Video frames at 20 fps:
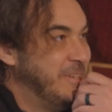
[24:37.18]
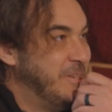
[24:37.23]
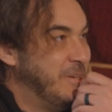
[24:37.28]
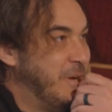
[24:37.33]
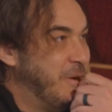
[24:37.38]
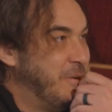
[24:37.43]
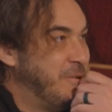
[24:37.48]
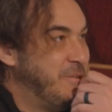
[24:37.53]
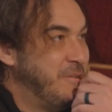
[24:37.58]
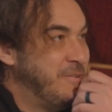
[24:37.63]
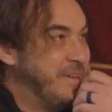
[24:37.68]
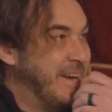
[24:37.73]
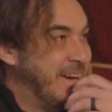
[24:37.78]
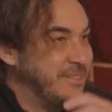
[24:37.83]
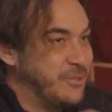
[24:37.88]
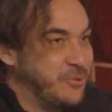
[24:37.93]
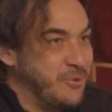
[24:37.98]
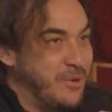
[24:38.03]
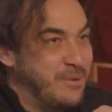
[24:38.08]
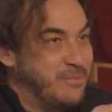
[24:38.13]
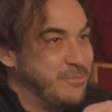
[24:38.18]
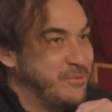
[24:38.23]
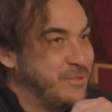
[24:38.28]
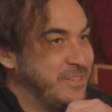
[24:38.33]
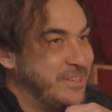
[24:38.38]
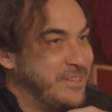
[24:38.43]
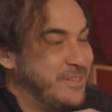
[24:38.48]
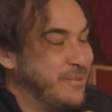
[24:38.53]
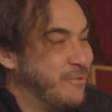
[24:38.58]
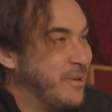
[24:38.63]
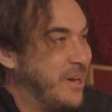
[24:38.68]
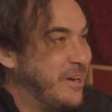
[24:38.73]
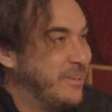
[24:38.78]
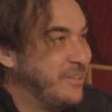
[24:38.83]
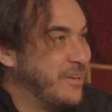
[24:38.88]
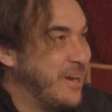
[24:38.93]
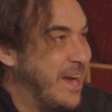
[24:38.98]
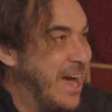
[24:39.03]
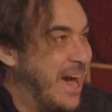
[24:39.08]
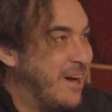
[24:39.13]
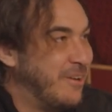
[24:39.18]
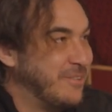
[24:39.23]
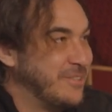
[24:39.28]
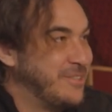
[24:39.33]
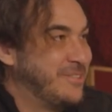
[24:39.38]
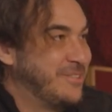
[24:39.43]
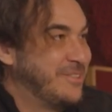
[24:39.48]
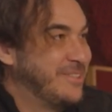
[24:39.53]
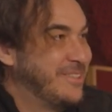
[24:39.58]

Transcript: You know, you got drums sitting around your house.